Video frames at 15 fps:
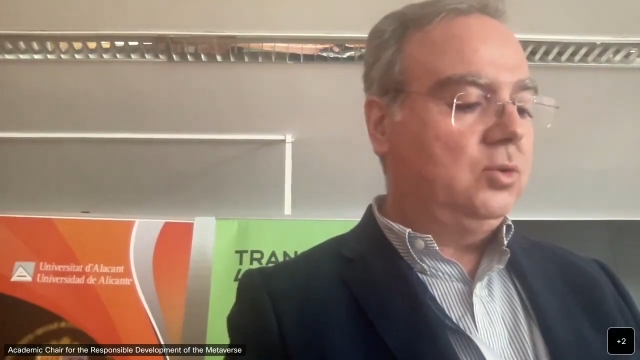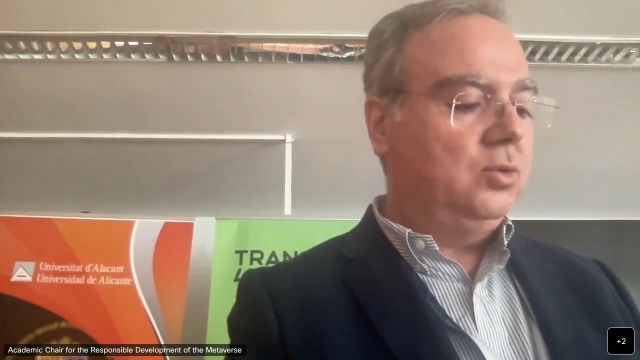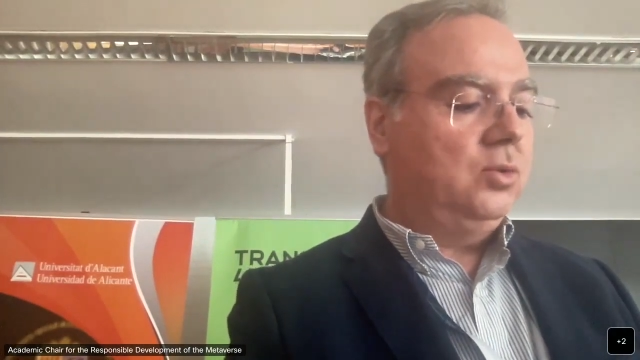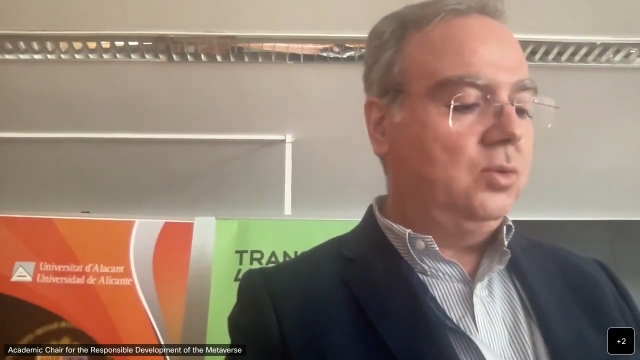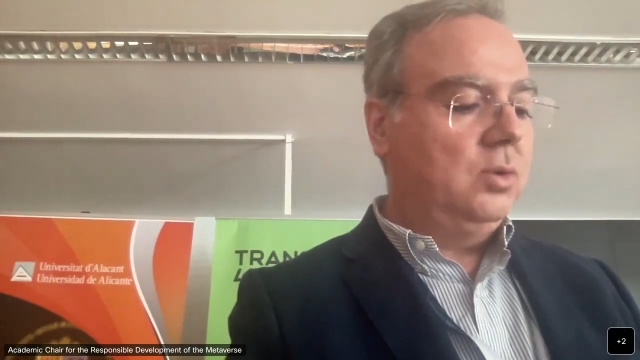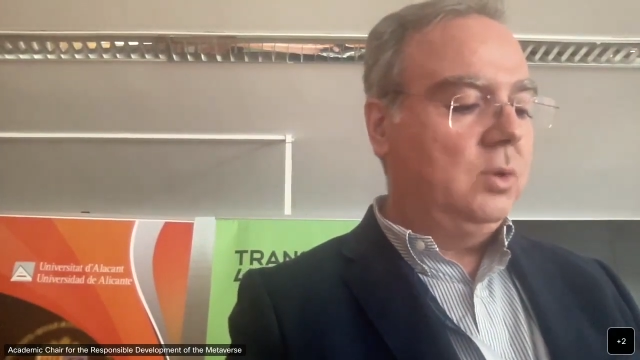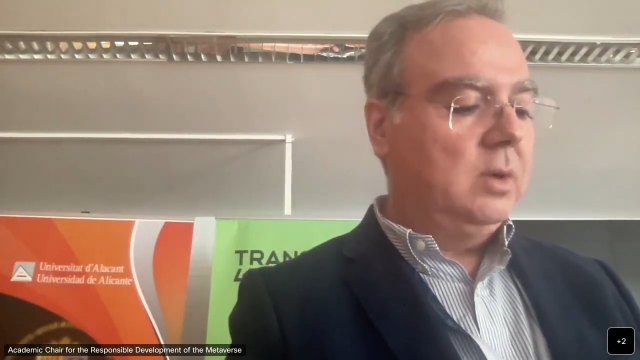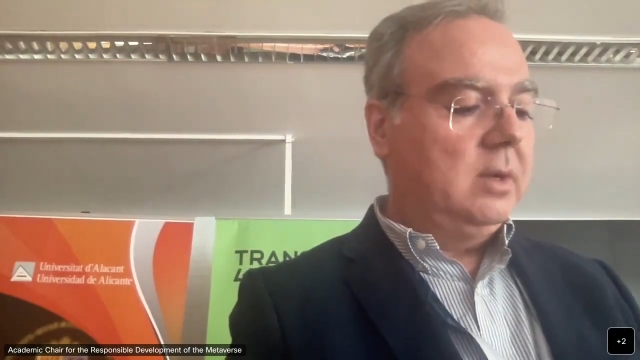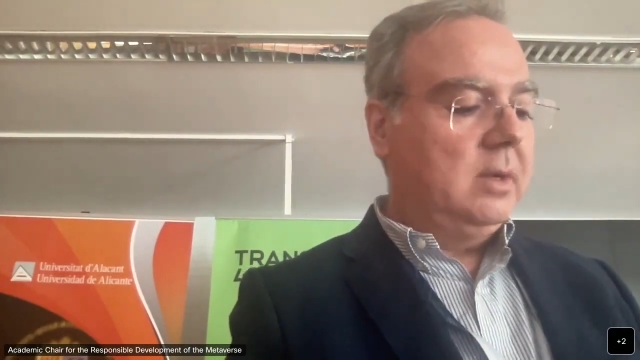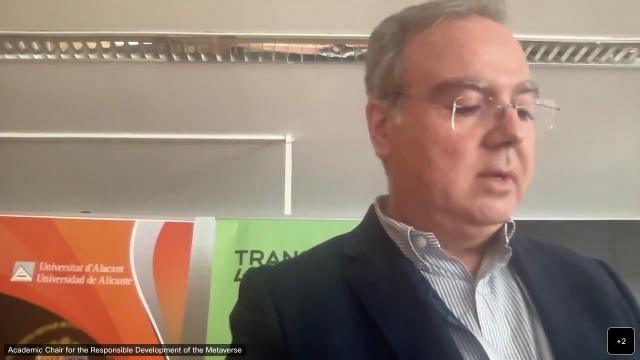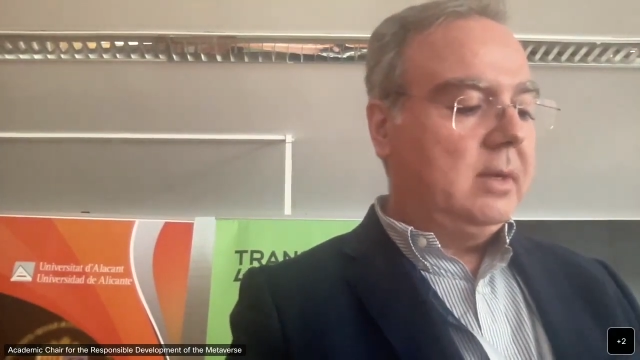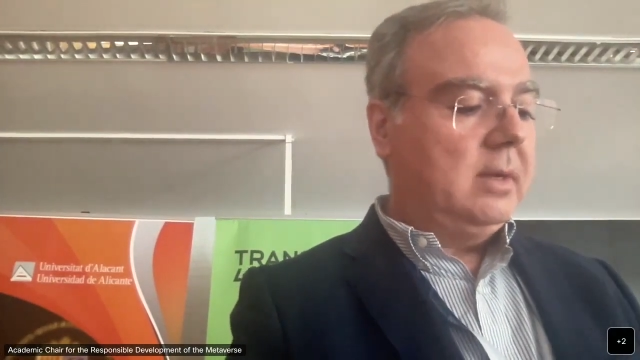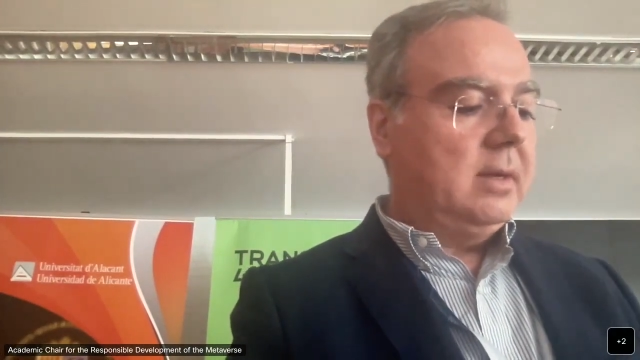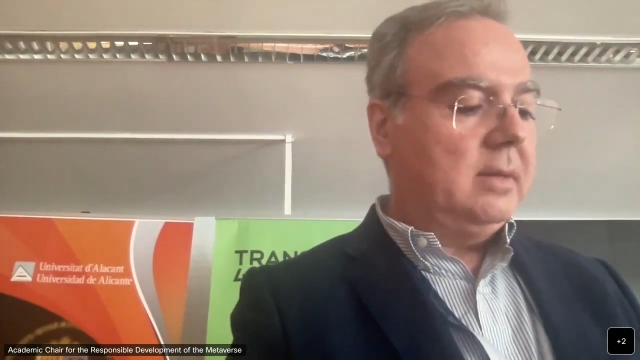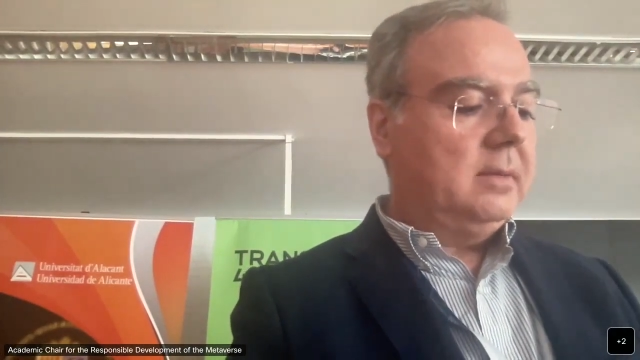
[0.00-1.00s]
to
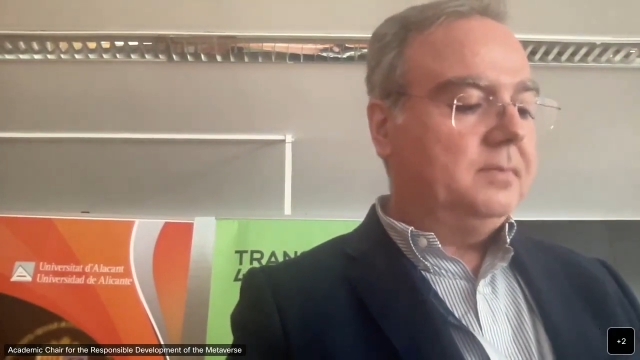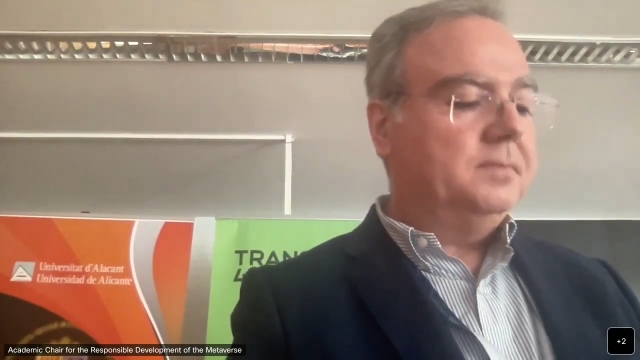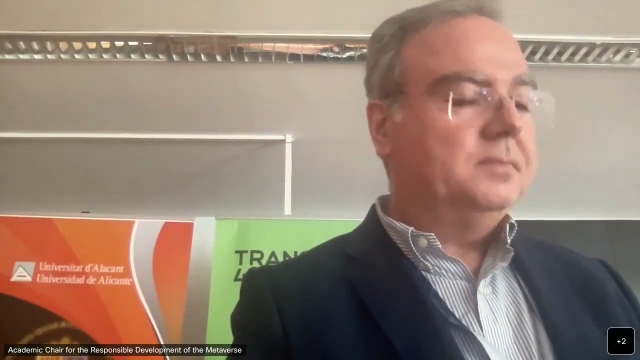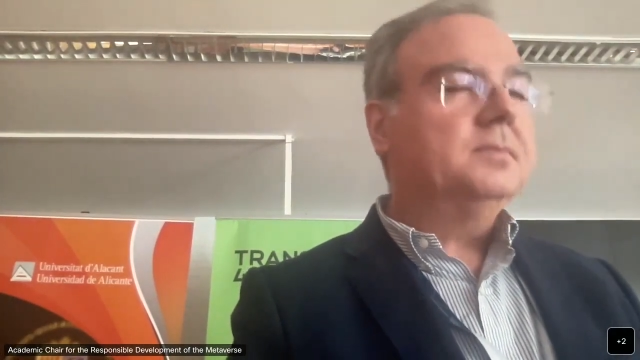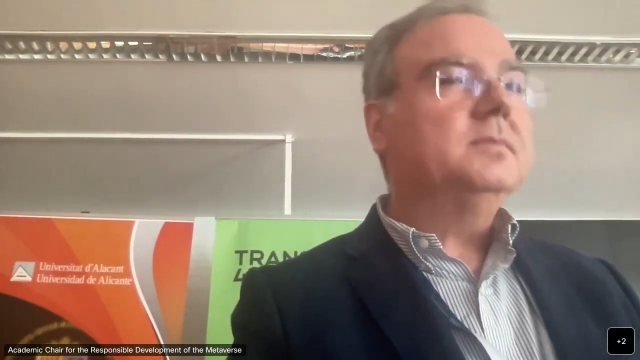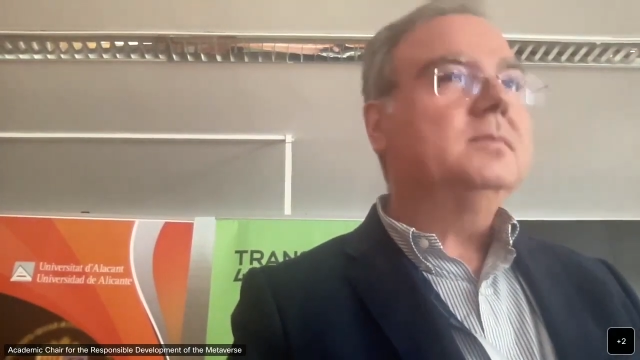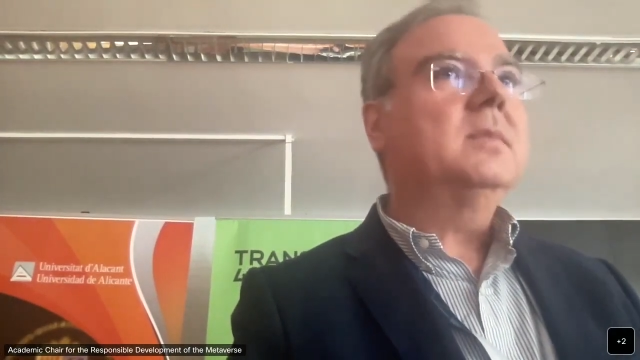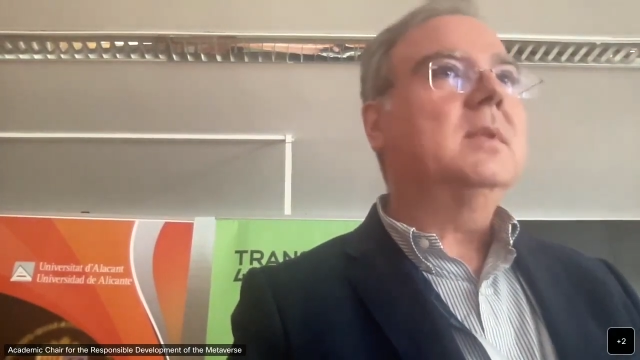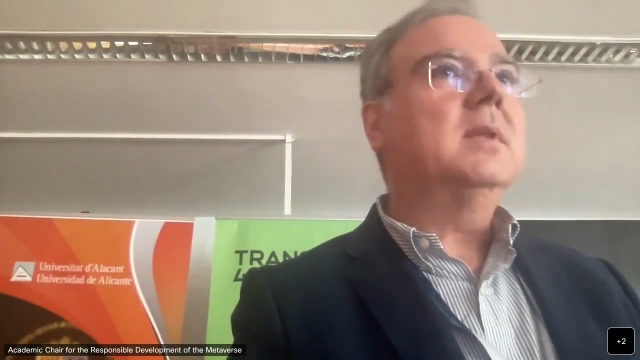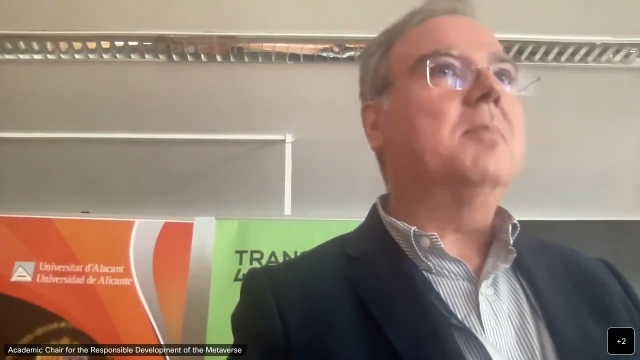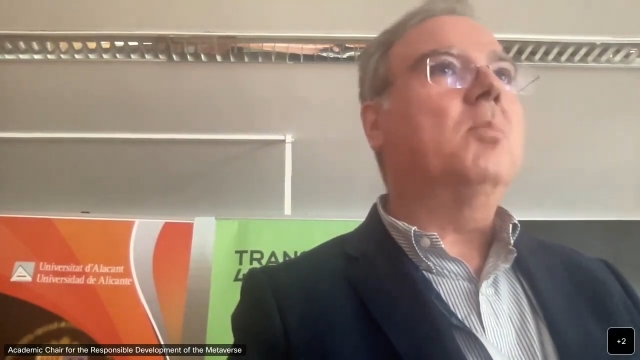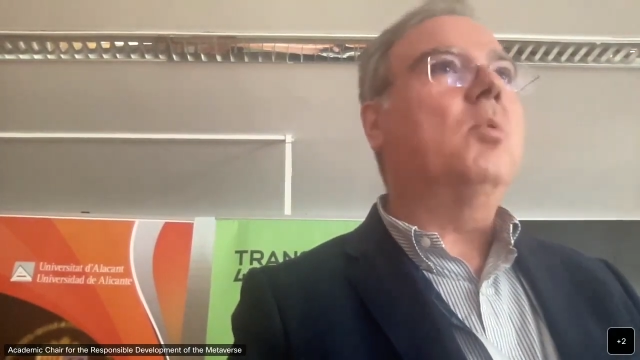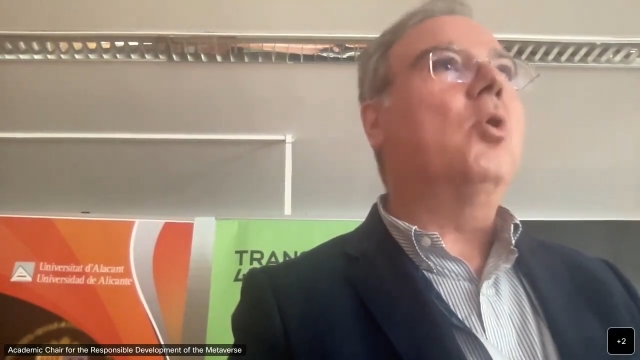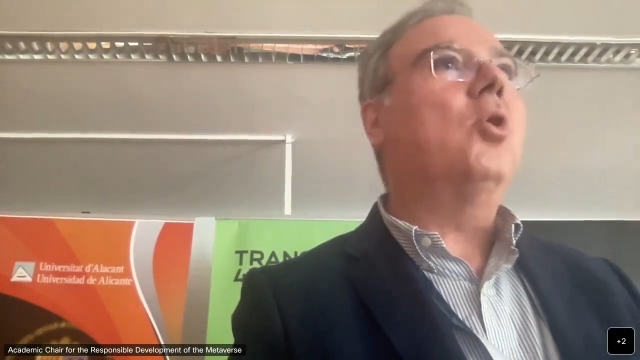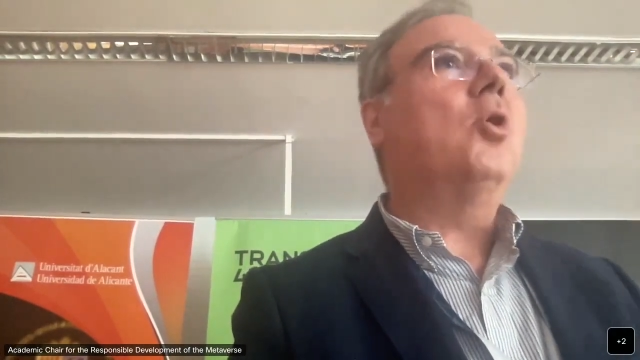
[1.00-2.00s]

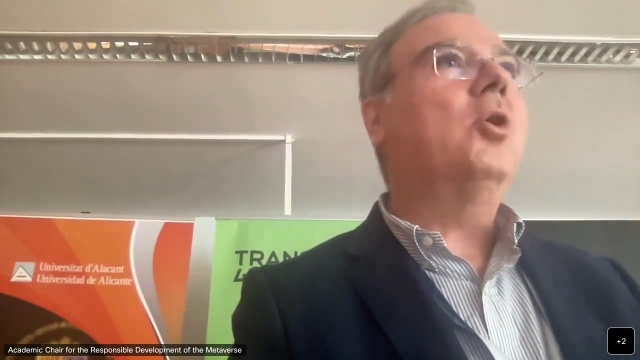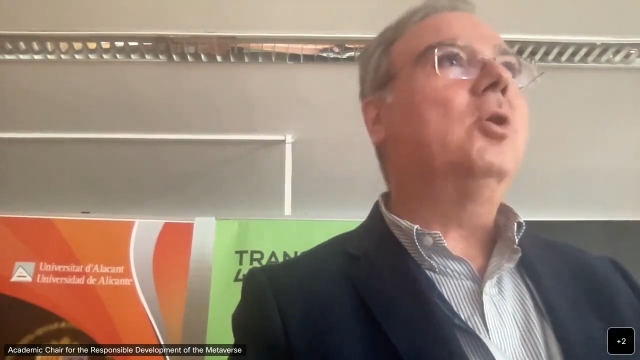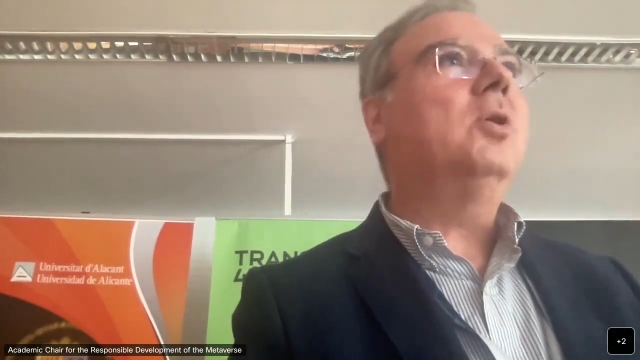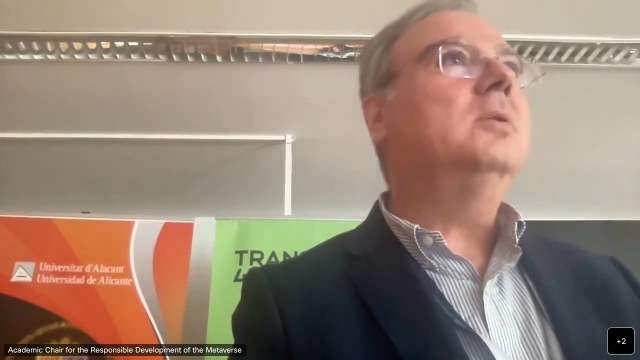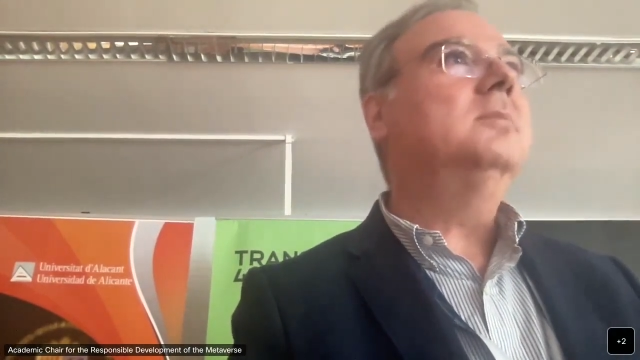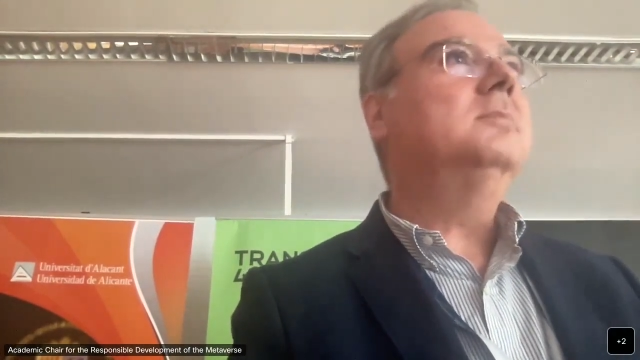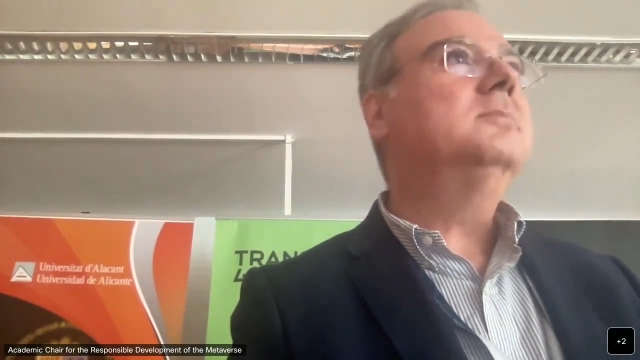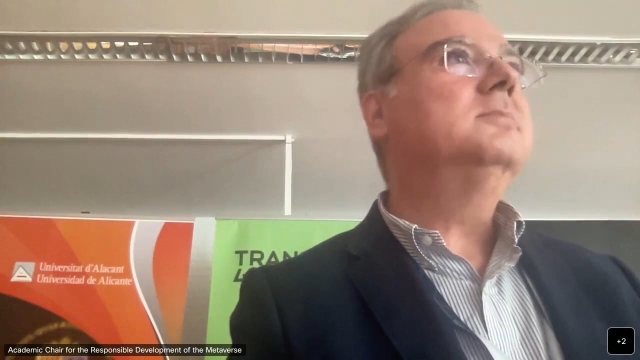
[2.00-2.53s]
the more,